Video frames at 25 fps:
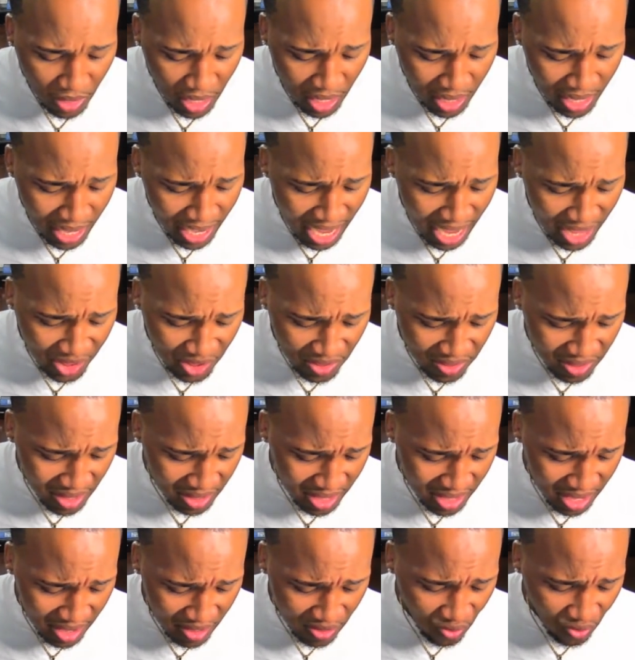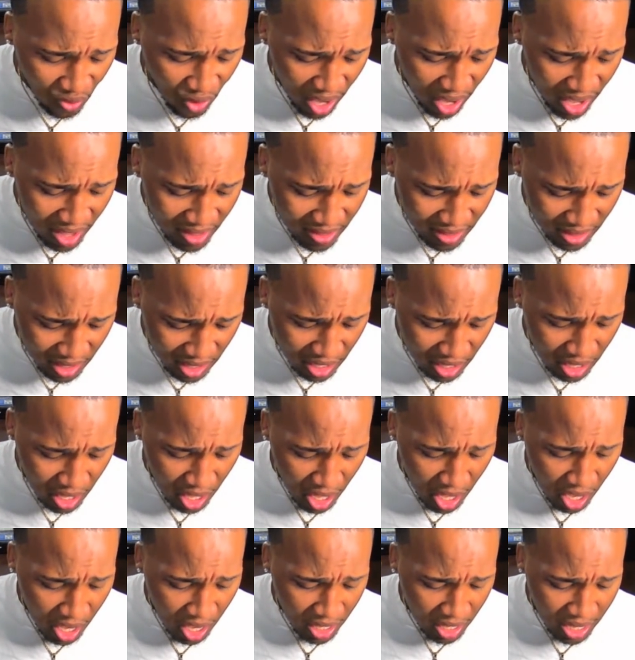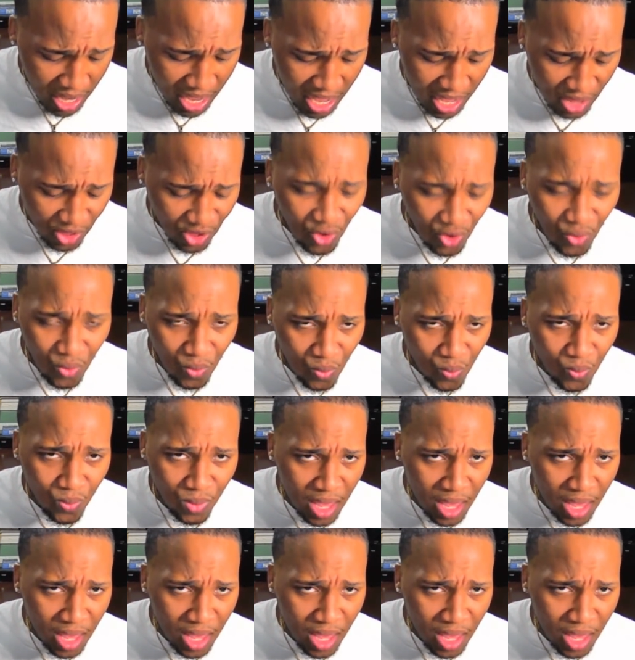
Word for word: Like, I just think that it's crazy that you